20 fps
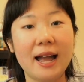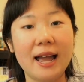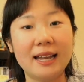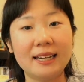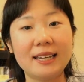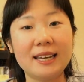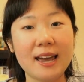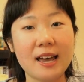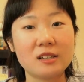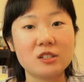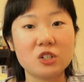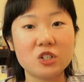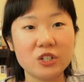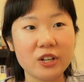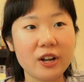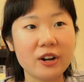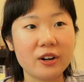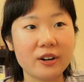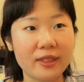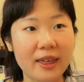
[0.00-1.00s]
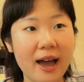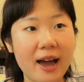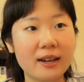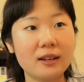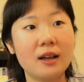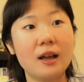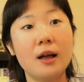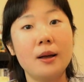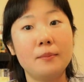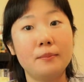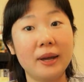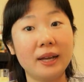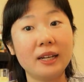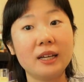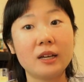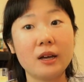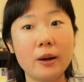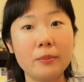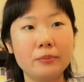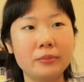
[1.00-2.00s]
And he has shared that
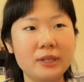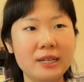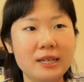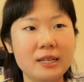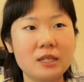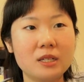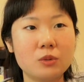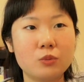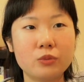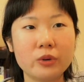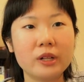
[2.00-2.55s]
many companies